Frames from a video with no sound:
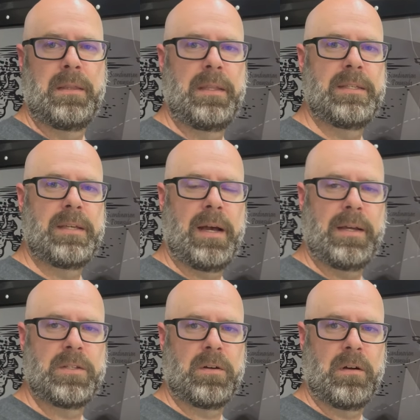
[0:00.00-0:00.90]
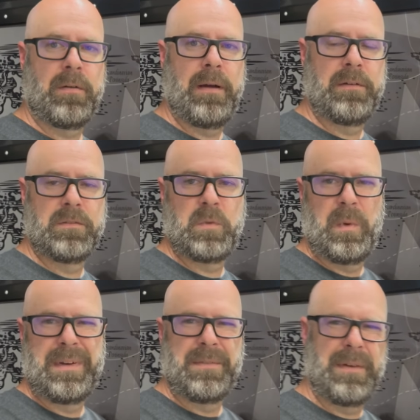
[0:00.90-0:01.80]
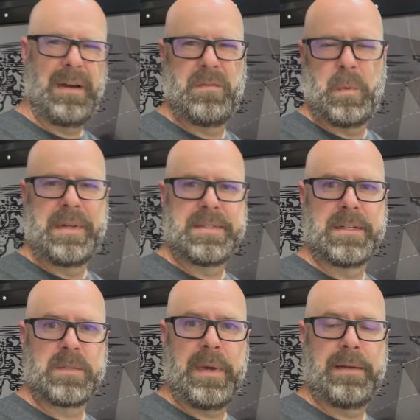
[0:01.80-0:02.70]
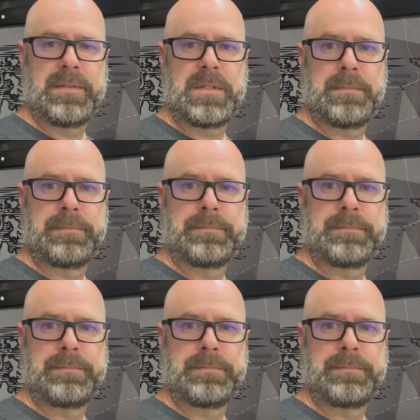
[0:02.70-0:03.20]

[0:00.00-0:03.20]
These guys are around 25, 26 pounds.